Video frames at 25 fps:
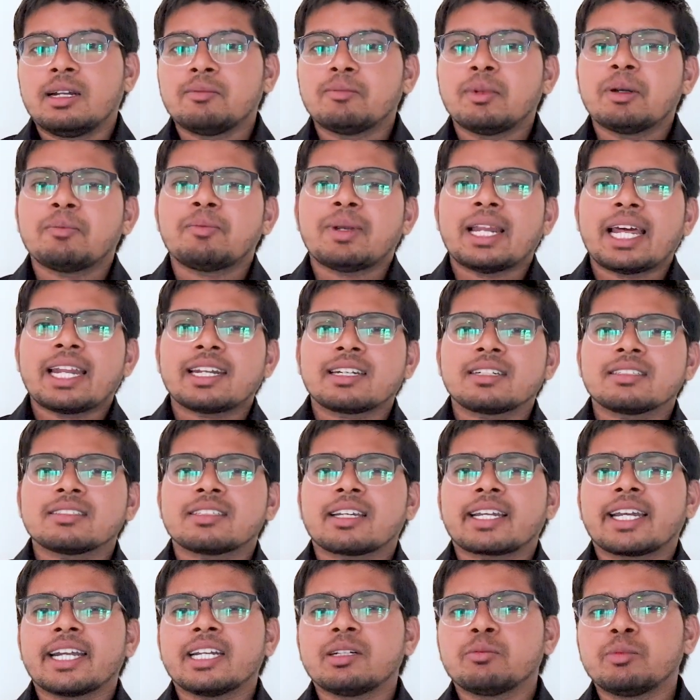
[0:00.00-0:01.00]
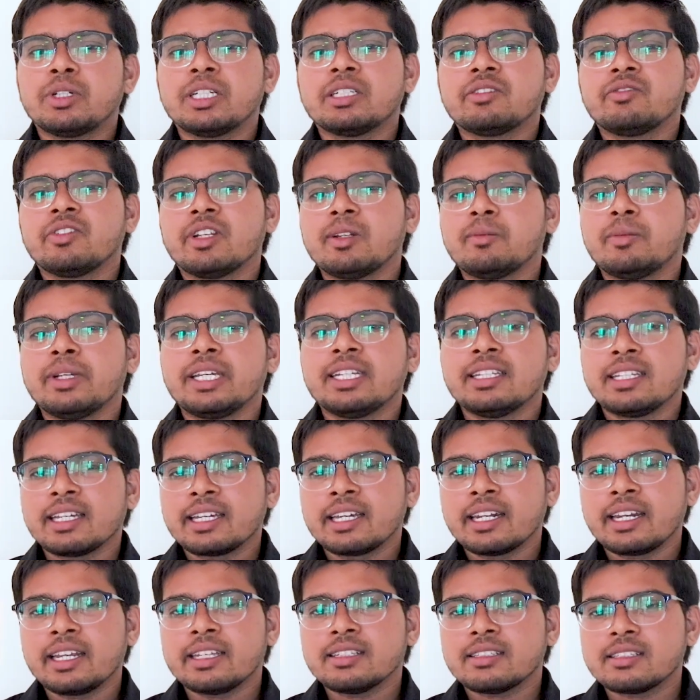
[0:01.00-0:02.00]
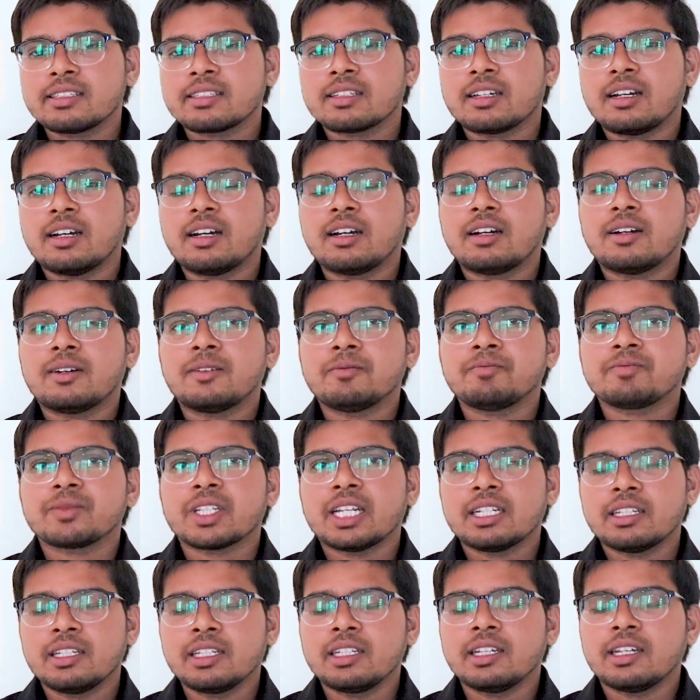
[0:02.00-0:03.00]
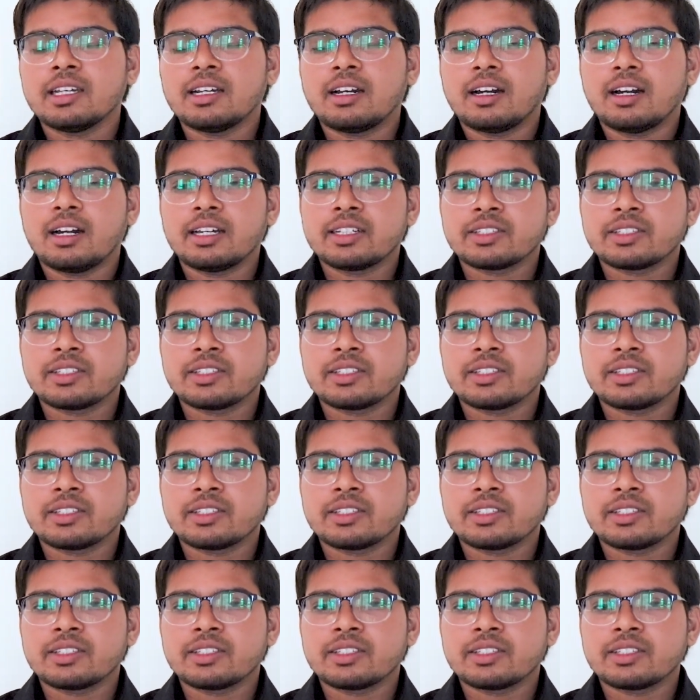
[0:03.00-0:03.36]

And my planned secondment will be in the Greece at the